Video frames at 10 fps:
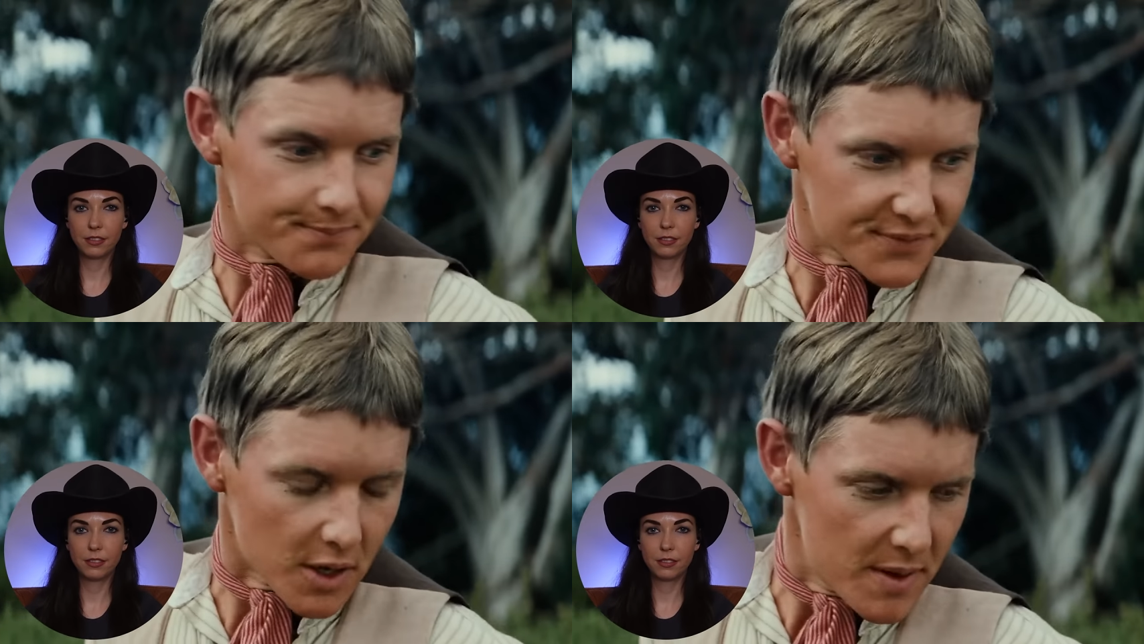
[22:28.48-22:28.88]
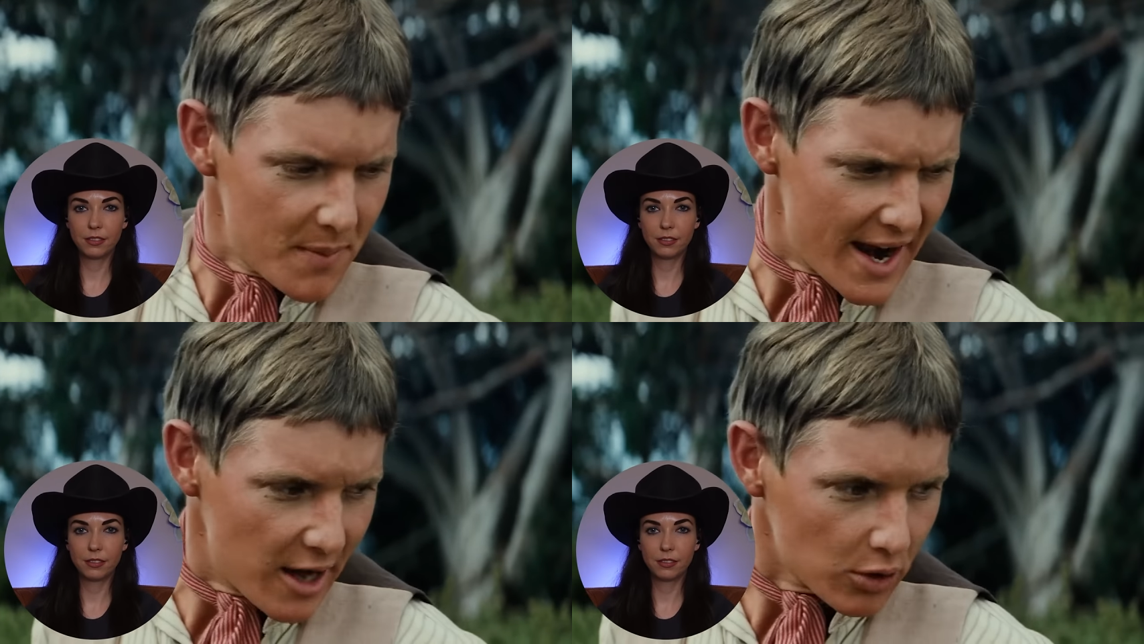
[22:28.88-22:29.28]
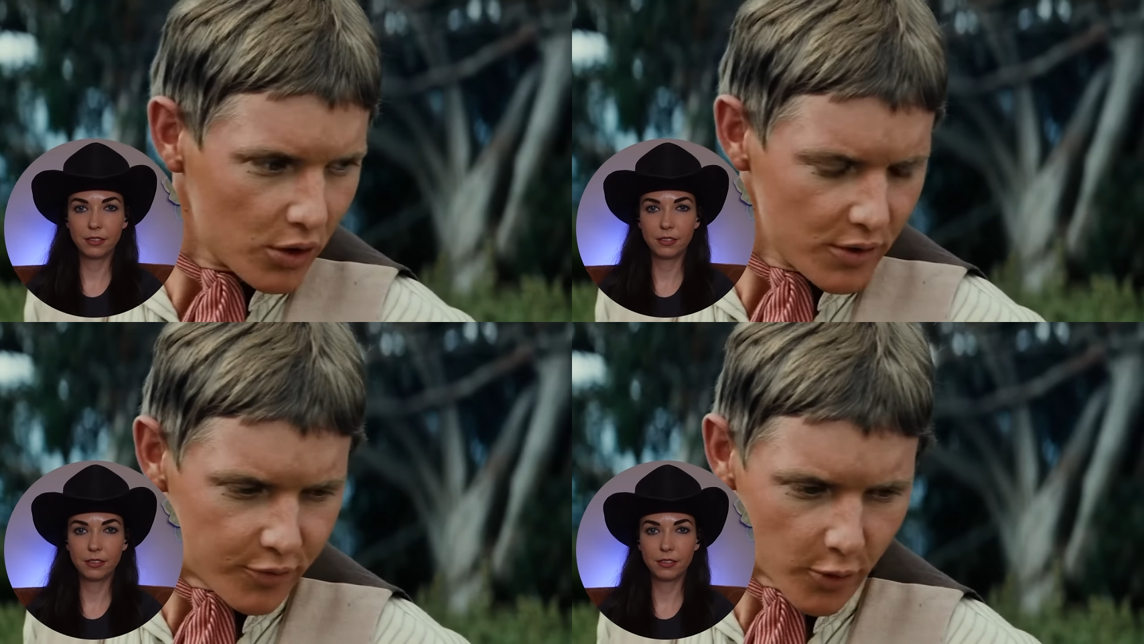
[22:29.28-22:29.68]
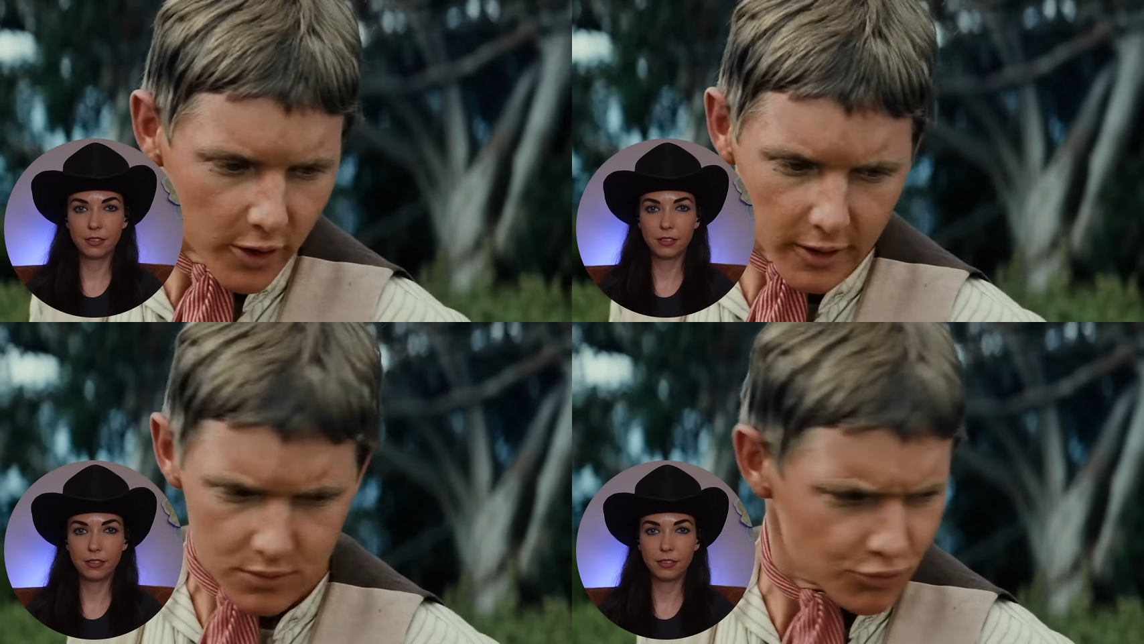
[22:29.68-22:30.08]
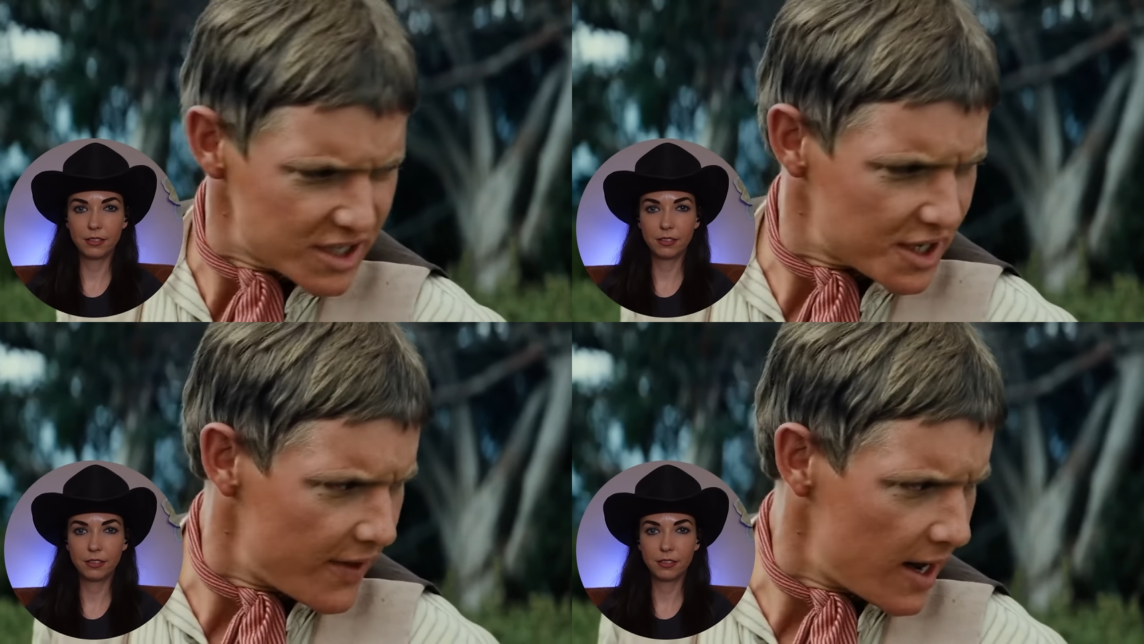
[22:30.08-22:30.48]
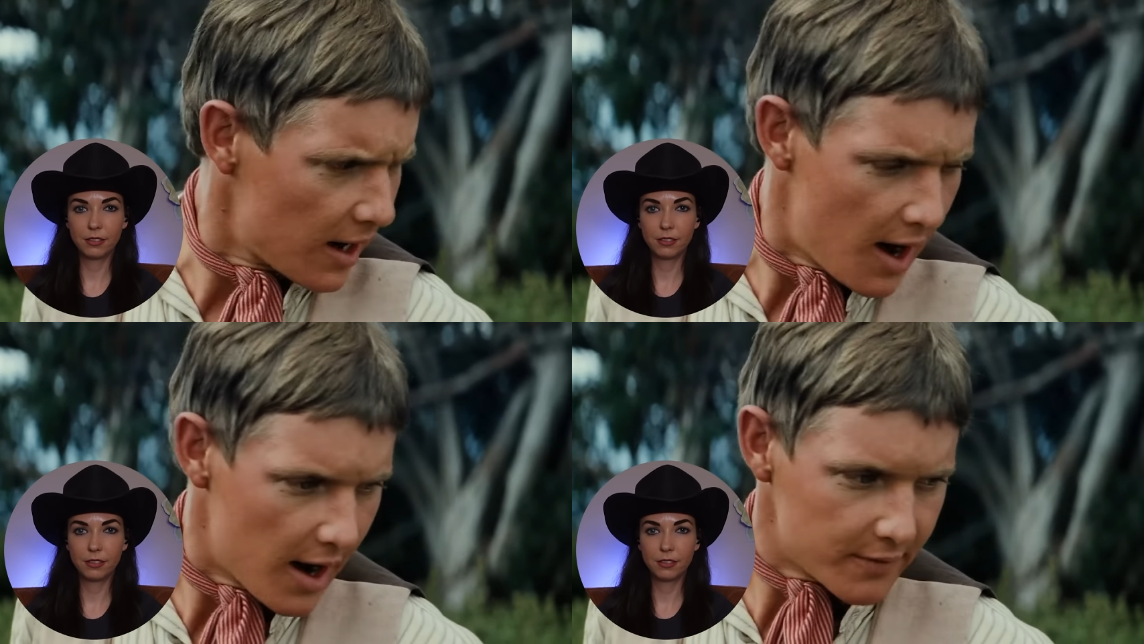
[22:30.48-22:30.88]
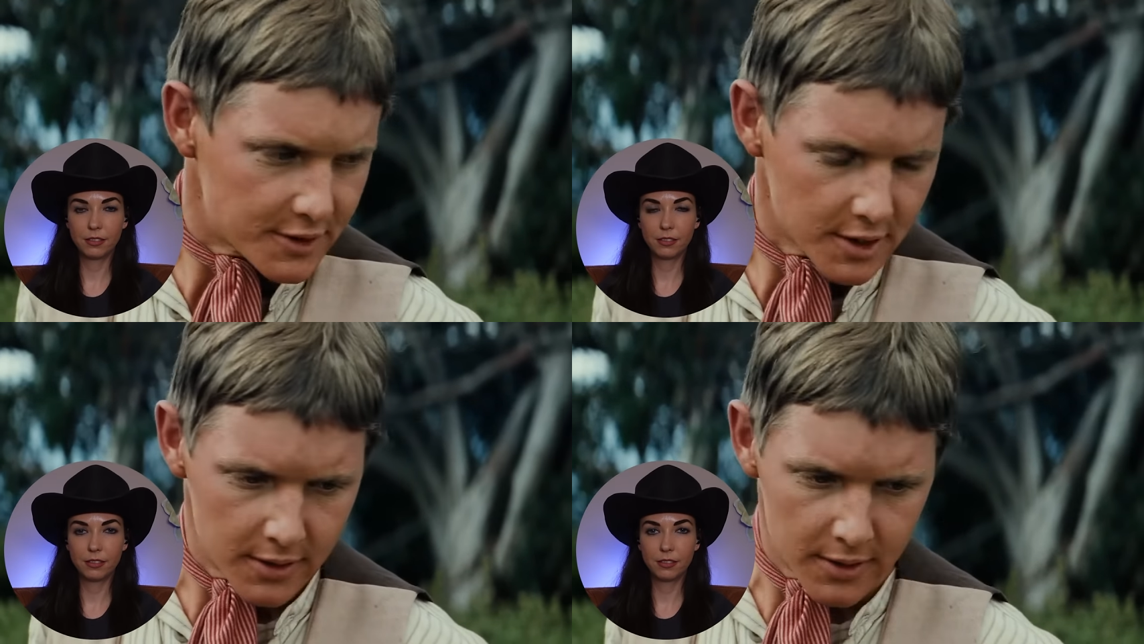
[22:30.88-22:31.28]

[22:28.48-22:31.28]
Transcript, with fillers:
Speaker 1: There'll be men out looking for you, risking their lives.